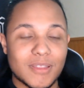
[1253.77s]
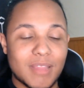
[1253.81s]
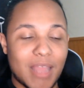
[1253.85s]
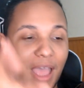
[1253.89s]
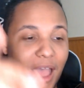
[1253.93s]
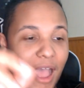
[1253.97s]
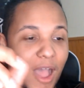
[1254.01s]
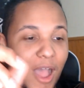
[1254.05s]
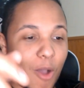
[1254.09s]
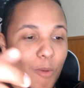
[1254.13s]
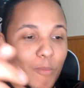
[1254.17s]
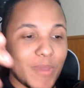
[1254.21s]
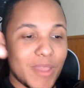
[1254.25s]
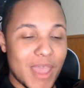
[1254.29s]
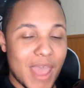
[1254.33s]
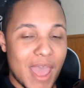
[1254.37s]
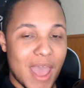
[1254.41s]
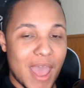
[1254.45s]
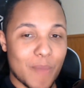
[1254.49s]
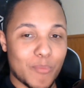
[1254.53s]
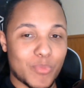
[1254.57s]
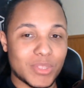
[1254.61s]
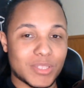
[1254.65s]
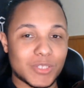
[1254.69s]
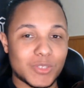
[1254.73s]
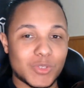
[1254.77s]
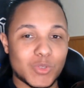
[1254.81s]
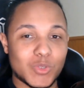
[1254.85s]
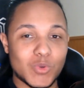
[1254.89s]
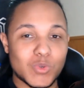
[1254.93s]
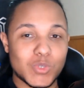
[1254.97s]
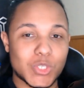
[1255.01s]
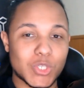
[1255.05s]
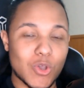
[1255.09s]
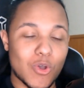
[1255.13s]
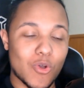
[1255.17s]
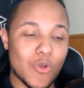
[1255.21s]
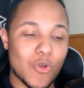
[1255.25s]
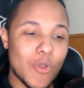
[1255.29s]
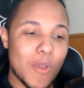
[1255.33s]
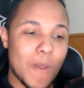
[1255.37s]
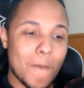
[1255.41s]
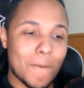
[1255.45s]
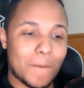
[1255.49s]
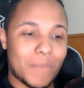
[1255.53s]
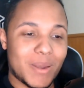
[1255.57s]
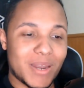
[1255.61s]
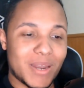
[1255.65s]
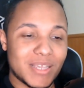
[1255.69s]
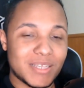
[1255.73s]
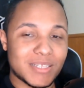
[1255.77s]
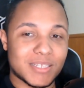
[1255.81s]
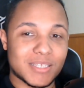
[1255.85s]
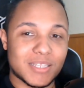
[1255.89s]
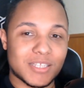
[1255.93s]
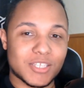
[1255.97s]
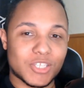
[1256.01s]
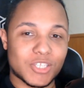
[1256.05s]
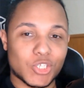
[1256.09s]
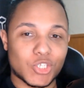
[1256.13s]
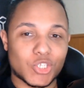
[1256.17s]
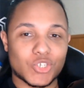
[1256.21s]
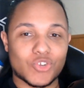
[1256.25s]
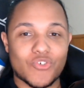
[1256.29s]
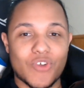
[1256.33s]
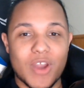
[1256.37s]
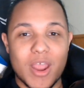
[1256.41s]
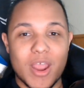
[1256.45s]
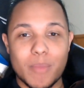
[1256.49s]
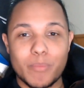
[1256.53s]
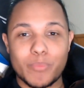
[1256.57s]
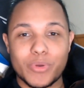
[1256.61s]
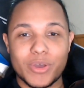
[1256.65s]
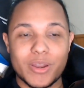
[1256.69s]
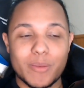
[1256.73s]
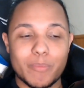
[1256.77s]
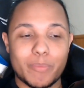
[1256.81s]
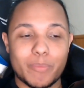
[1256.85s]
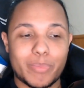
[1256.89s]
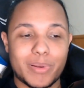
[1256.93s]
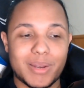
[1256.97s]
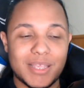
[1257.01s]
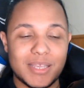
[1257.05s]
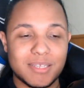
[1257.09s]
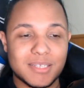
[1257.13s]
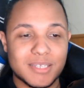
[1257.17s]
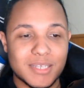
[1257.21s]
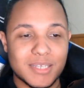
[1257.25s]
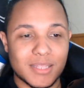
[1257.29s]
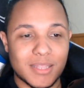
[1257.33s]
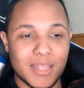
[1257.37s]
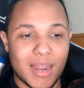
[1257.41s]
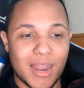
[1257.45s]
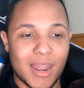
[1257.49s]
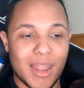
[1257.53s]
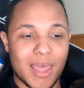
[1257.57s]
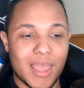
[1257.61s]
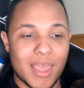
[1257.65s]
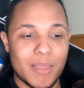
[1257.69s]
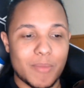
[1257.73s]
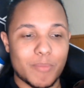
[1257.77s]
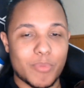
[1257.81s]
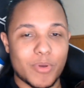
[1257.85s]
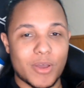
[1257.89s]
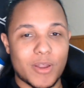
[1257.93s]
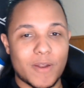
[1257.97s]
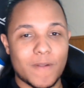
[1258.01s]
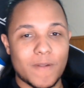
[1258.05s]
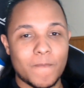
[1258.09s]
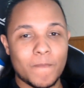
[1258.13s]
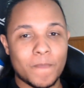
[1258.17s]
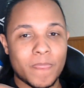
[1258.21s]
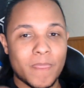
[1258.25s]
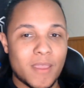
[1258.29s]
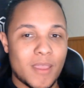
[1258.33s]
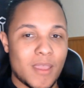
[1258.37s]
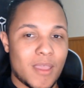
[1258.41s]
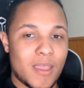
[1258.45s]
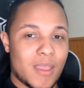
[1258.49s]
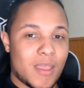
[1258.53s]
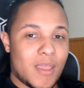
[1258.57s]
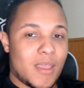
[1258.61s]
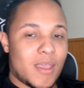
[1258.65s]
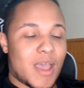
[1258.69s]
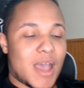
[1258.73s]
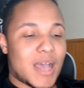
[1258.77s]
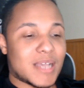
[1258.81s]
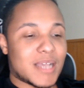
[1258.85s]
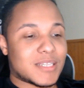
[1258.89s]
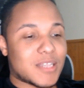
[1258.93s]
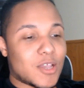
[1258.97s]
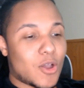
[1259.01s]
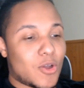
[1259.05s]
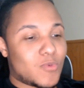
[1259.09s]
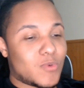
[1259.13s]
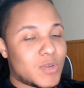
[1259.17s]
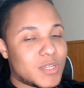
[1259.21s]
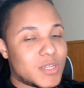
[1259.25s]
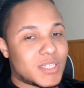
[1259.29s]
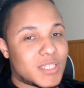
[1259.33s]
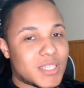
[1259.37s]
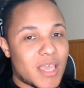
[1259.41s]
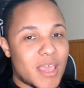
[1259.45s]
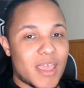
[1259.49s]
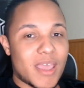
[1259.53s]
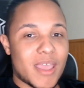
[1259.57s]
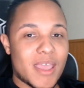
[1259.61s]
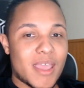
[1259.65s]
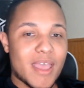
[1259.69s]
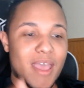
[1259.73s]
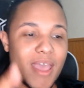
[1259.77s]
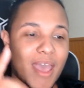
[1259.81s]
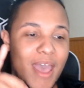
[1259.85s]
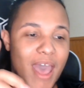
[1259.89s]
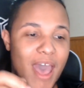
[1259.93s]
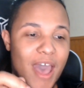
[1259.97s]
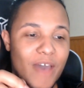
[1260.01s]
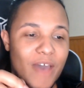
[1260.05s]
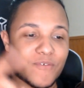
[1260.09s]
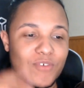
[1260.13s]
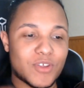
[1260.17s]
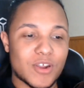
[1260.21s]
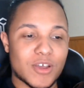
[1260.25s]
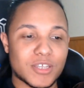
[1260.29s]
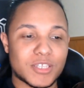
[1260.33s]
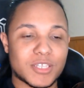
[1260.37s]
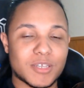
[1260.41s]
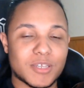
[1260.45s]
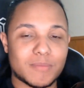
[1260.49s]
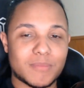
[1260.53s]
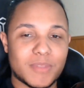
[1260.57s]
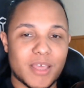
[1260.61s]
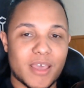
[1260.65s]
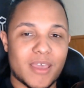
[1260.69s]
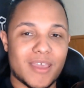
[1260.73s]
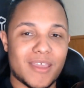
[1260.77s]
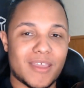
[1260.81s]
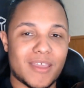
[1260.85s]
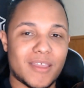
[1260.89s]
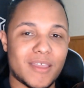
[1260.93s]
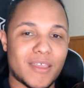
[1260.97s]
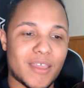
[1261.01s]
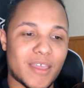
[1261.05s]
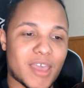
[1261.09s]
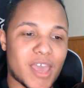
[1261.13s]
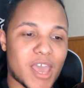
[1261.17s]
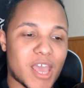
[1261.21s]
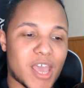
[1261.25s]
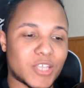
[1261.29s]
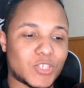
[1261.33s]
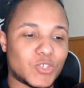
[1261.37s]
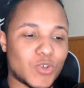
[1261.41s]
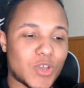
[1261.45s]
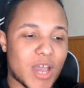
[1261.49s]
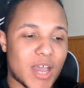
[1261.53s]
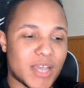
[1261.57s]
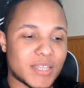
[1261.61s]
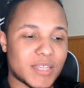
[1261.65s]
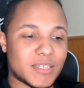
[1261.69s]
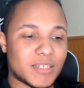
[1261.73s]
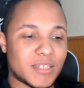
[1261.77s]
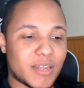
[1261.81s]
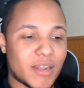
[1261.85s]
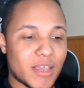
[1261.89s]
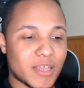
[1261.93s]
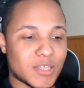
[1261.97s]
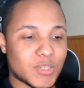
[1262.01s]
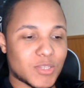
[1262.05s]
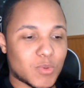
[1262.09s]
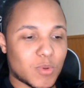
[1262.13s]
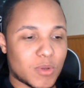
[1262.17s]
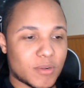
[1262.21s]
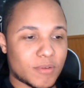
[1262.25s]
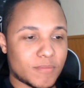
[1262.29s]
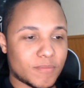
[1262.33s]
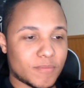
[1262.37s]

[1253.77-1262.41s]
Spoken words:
I'll be happy to do so. Please hit the subscribe button. Please hit the like button. As I always say, have an awesome day. Catch you guys in the next one.